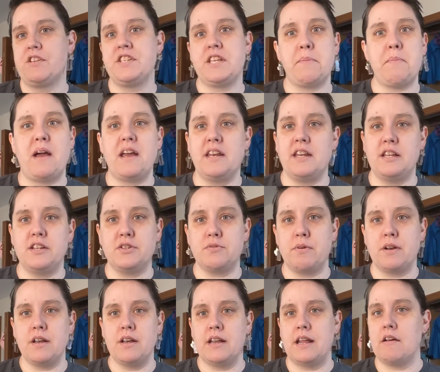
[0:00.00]
some ideas
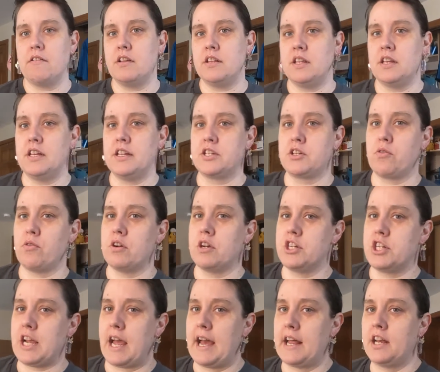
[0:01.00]
written down in the
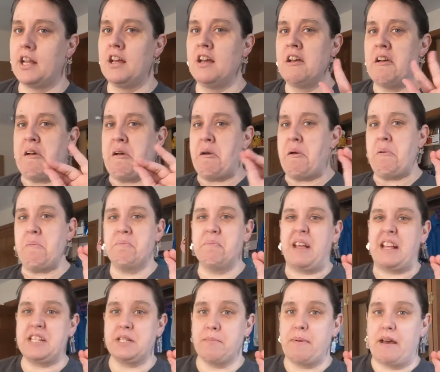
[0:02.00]
Discord chat.
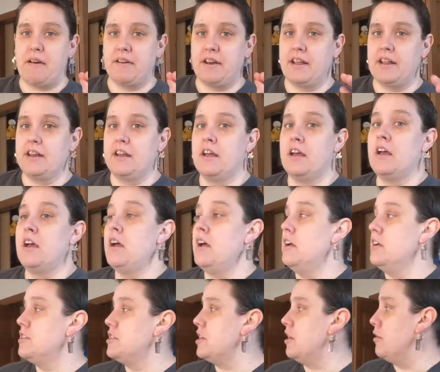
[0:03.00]
That's about it.
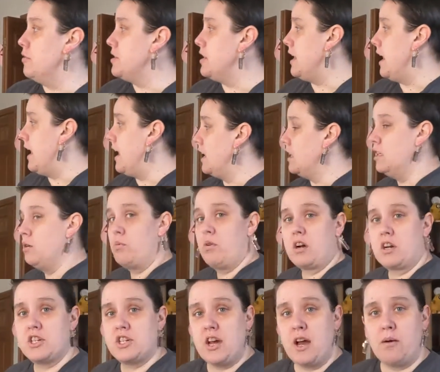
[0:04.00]
So today in the
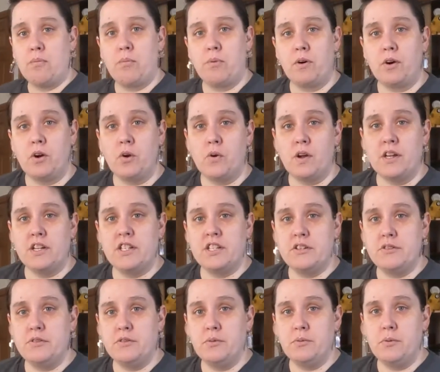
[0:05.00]
workshop, we're going
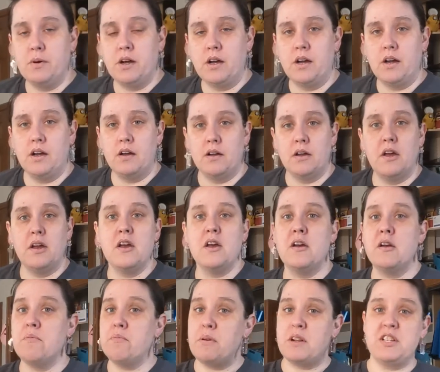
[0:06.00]
to uh,
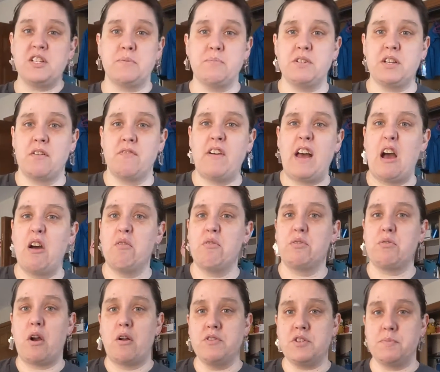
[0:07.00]
print some stuff
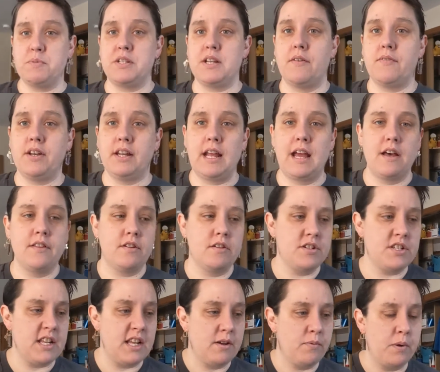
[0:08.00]
out, throw some stuff
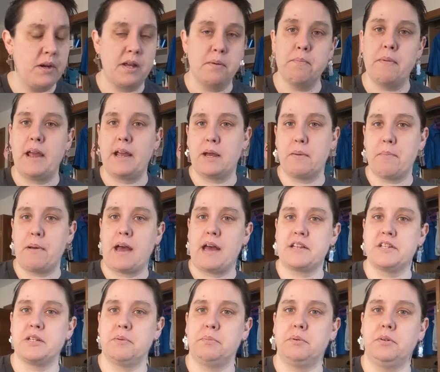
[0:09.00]
together, see if we can make a
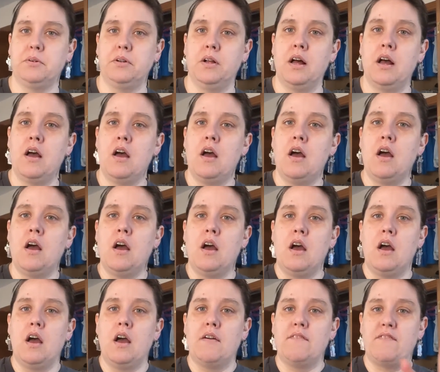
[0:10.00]
passable
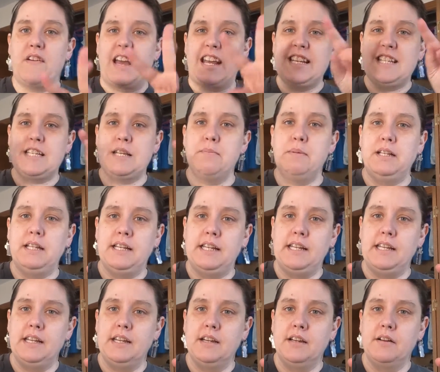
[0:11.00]

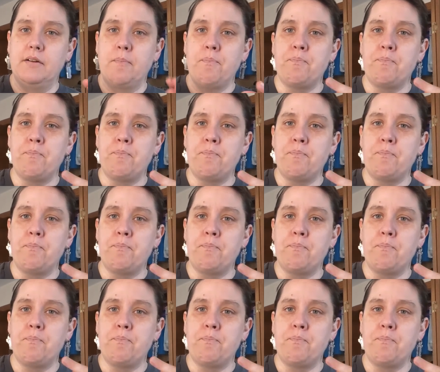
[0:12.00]
facsimile